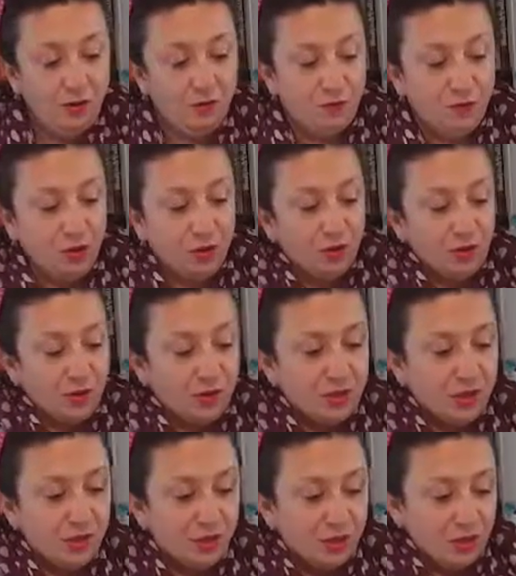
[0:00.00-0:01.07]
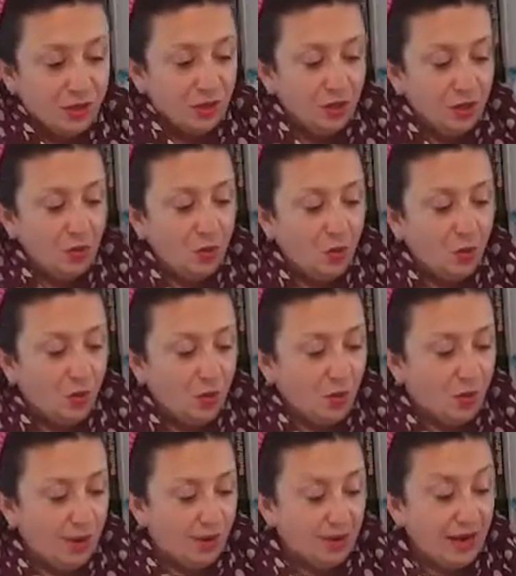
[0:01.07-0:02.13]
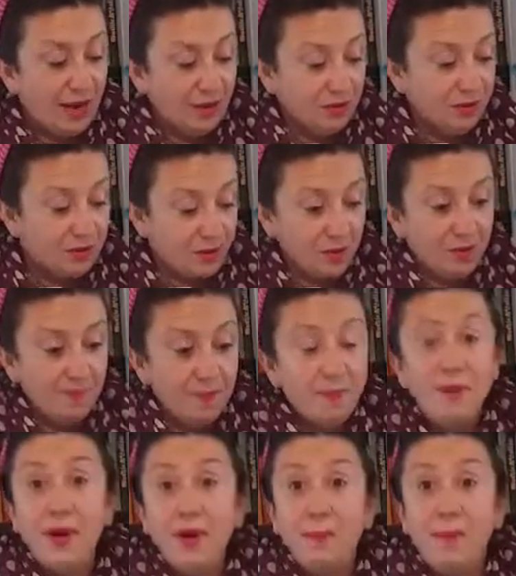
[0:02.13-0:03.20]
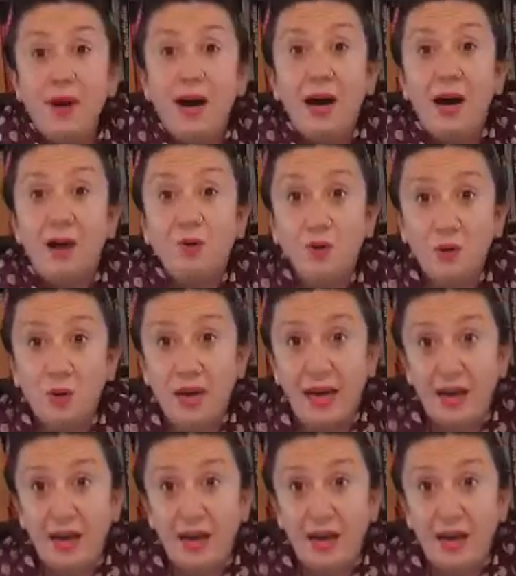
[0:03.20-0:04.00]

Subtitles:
you've got the main part of your